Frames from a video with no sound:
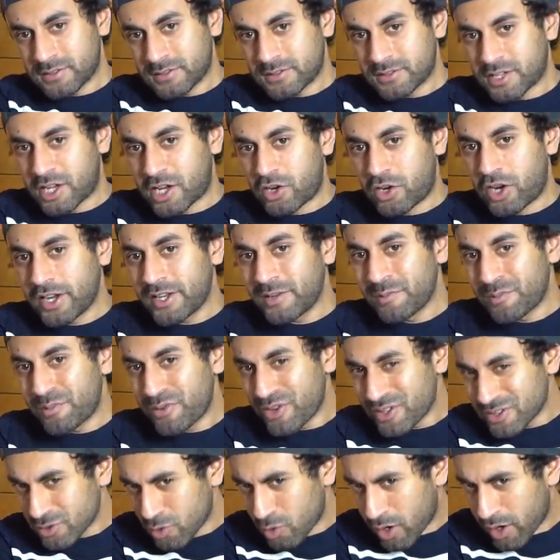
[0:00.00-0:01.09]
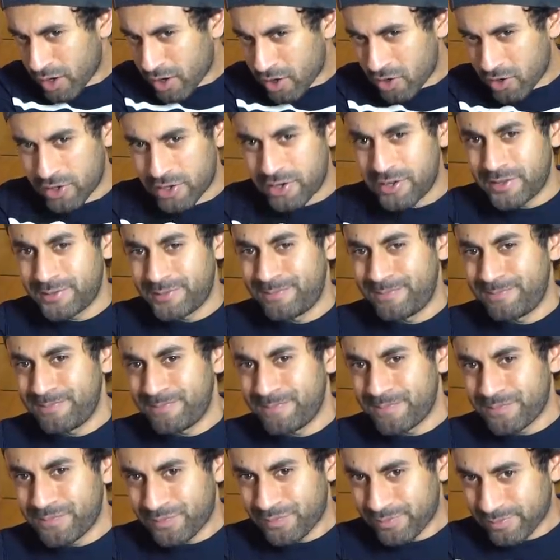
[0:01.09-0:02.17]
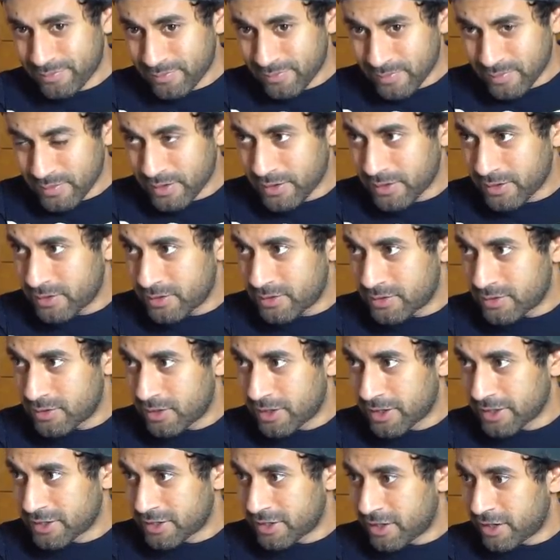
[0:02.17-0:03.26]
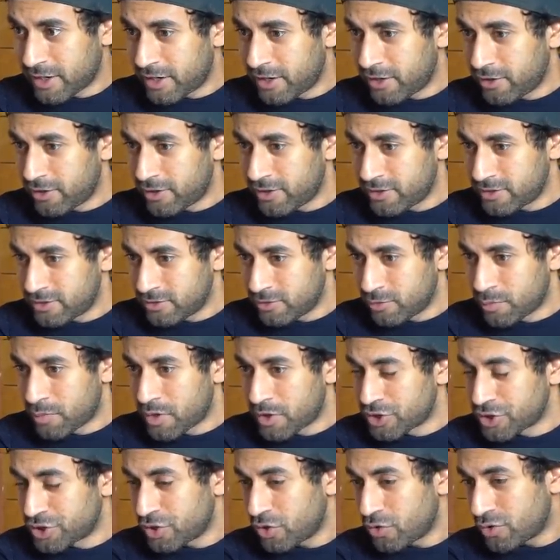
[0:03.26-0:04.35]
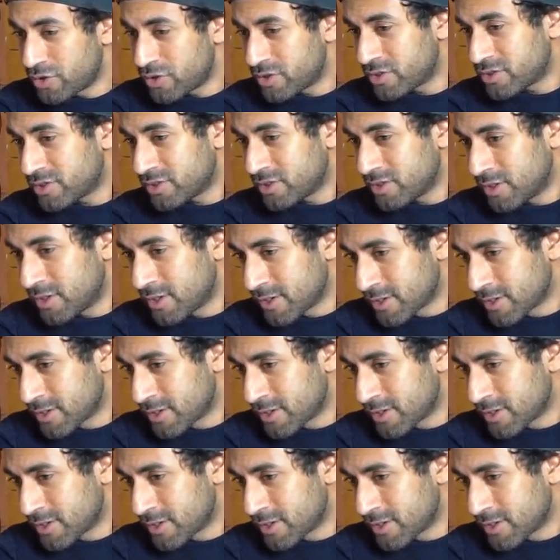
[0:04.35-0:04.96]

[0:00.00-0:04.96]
Now I can press quite hard, like there on my shoulders,